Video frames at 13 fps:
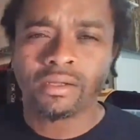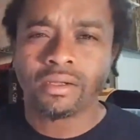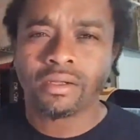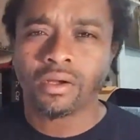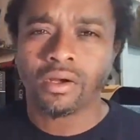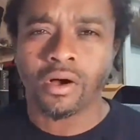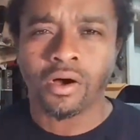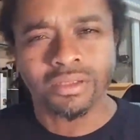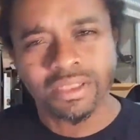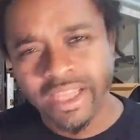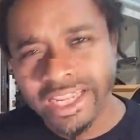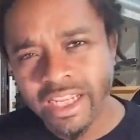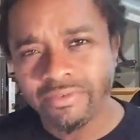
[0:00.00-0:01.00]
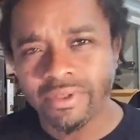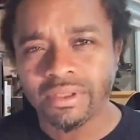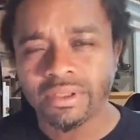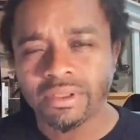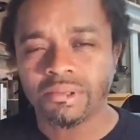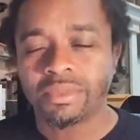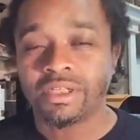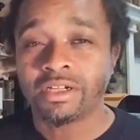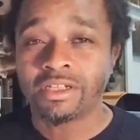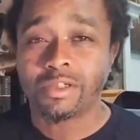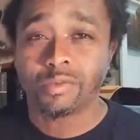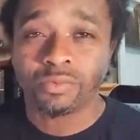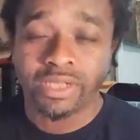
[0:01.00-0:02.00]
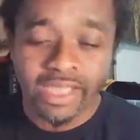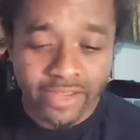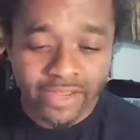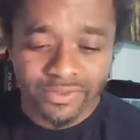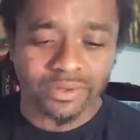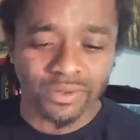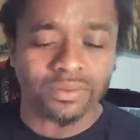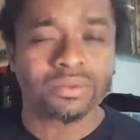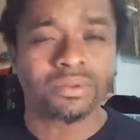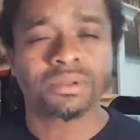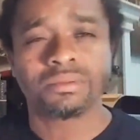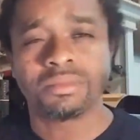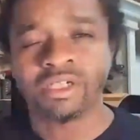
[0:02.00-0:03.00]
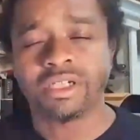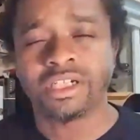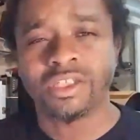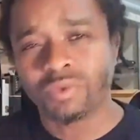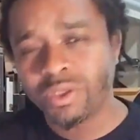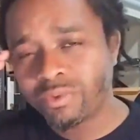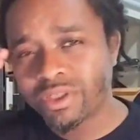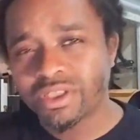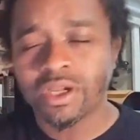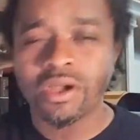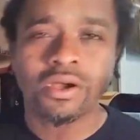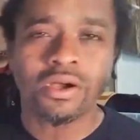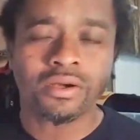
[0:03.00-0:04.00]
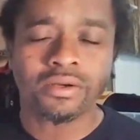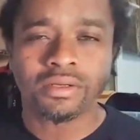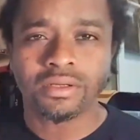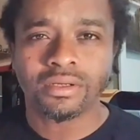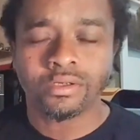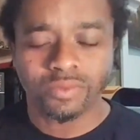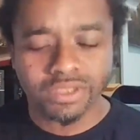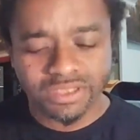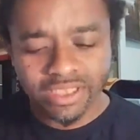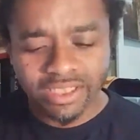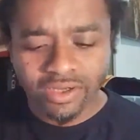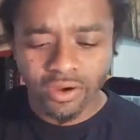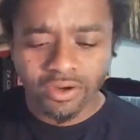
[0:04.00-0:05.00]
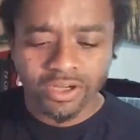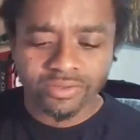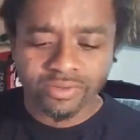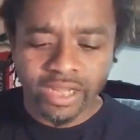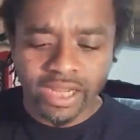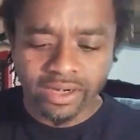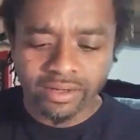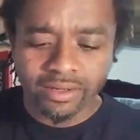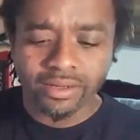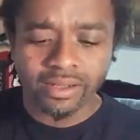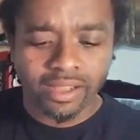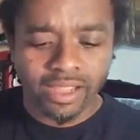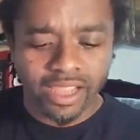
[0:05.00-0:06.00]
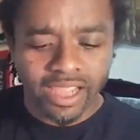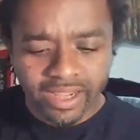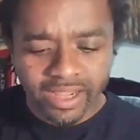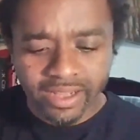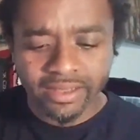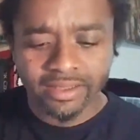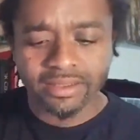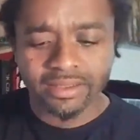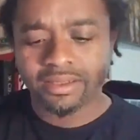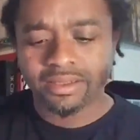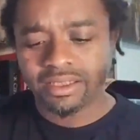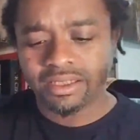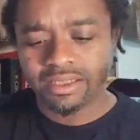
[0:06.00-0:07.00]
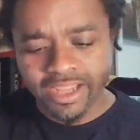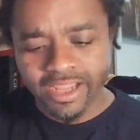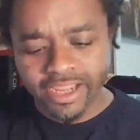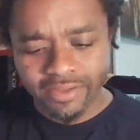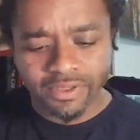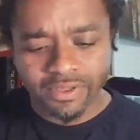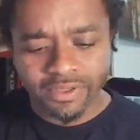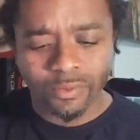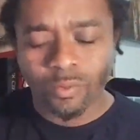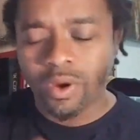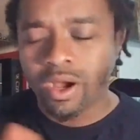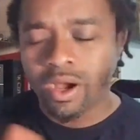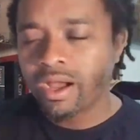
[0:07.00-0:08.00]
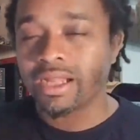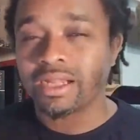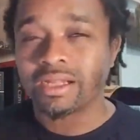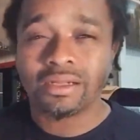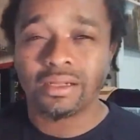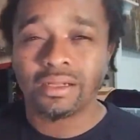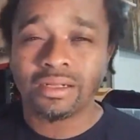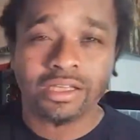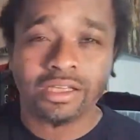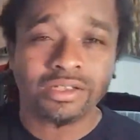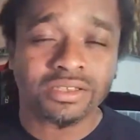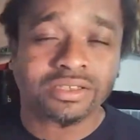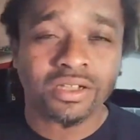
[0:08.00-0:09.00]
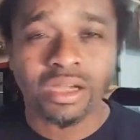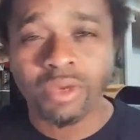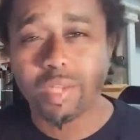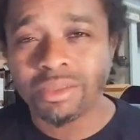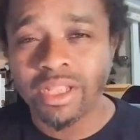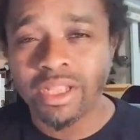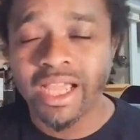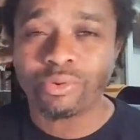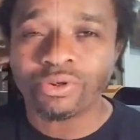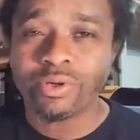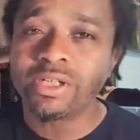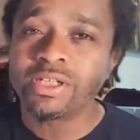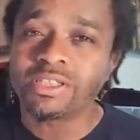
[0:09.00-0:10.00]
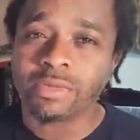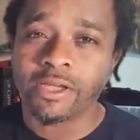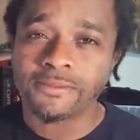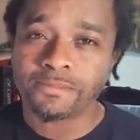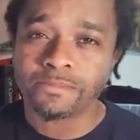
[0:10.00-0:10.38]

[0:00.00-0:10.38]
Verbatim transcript: on David because we have to, because we return, we seek our creator and David. Why? Because you're talking about the black priest, man.